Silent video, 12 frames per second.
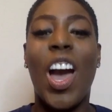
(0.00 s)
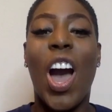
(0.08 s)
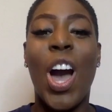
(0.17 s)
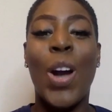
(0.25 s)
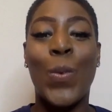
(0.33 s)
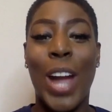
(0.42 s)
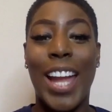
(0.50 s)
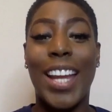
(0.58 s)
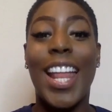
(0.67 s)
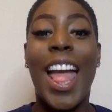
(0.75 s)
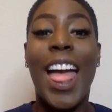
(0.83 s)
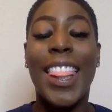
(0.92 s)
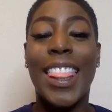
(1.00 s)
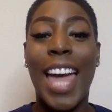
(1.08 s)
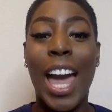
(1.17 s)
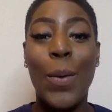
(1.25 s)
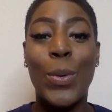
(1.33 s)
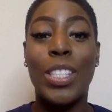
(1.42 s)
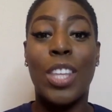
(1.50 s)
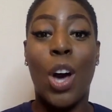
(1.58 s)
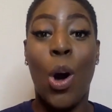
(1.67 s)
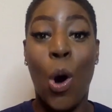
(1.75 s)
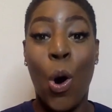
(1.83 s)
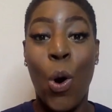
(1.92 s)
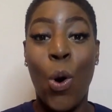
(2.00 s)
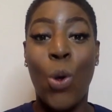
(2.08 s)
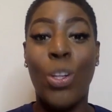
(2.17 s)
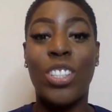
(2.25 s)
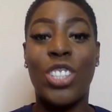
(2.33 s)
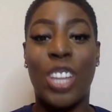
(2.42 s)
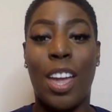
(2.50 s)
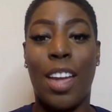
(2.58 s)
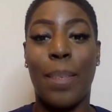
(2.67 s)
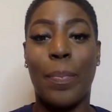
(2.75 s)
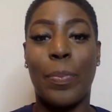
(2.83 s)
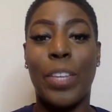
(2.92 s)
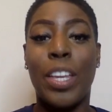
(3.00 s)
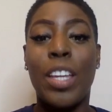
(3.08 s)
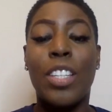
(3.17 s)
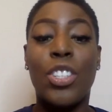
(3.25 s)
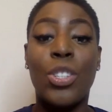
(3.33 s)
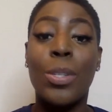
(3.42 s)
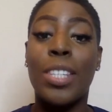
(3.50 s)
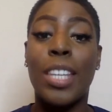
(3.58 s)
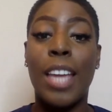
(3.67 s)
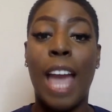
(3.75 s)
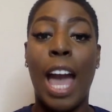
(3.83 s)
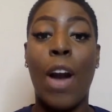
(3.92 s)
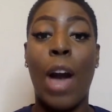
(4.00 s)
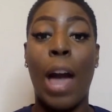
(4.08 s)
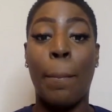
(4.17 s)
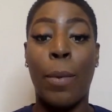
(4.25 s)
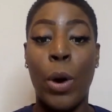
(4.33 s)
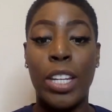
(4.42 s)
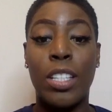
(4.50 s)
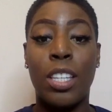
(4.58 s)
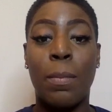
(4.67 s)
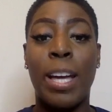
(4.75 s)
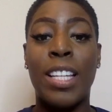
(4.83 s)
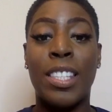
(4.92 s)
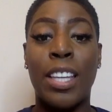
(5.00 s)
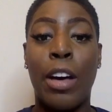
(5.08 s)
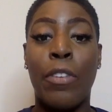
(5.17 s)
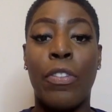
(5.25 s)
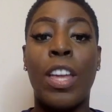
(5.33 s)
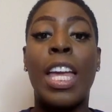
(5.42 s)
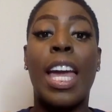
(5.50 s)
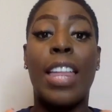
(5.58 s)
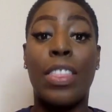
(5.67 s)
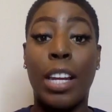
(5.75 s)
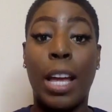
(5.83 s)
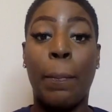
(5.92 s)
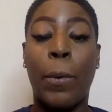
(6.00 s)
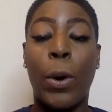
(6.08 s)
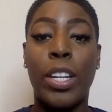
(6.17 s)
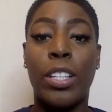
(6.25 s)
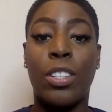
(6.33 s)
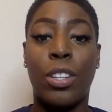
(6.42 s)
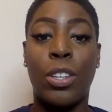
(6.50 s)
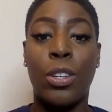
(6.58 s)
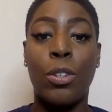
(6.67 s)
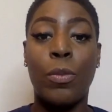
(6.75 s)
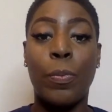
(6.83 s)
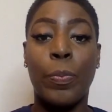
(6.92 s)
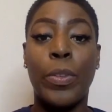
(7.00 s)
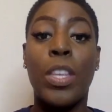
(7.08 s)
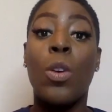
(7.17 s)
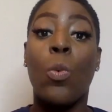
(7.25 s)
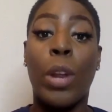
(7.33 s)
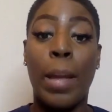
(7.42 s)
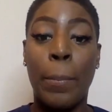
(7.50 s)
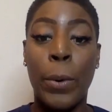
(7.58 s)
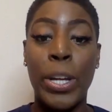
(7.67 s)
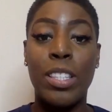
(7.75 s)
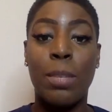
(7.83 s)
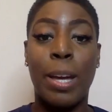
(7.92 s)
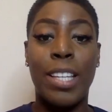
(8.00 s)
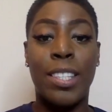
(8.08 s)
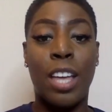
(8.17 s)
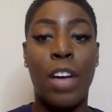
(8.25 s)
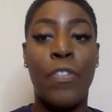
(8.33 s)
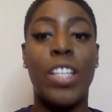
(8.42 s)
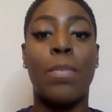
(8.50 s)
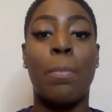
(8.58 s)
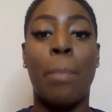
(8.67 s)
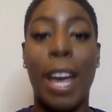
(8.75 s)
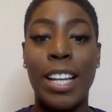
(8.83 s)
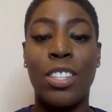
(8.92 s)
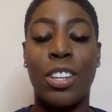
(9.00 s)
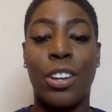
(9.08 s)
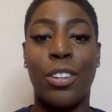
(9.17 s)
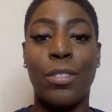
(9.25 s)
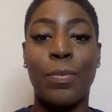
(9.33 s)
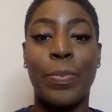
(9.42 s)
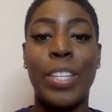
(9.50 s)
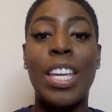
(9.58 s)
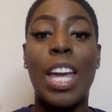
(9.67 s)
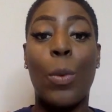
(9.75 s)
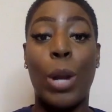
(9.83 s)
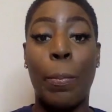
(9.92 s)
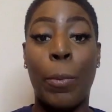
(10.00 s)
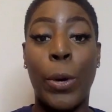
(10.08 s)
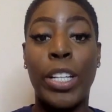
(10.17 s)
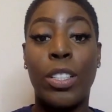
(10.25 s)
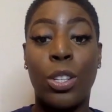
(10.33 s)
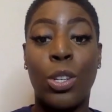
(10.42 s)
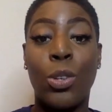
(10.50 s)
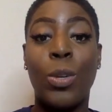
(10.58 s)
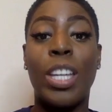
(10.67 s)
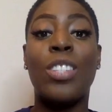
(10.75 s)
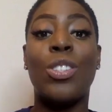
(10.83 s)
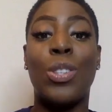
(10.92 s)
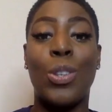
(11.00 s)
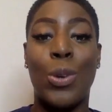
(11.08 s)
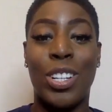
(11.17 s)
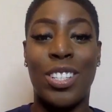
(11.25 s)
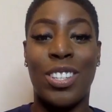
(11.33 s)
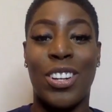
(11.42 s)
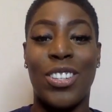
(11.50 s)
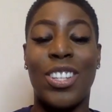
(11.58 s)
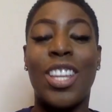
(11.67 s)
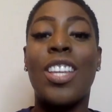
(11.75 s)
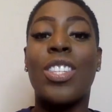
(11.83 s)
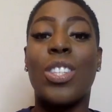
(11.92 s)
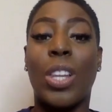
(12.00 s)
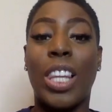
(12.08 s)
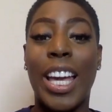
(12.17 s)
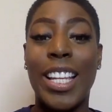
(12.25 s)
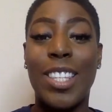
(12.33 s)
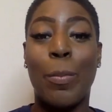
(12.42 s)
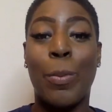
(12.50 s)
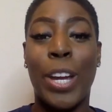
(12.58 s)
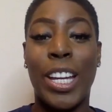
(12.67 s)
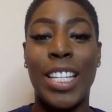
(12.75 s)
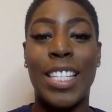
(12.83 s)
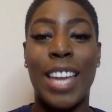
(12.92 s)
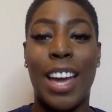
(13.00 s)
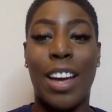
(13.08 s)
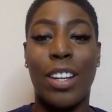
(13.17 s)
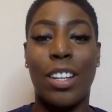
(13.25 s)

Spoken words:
All right, that was the whole chant. Did you see how I pointed to myself and then I pointed to you? When I point to myself, it's my turn. And when I point to you, it's your turn. So let's break it down.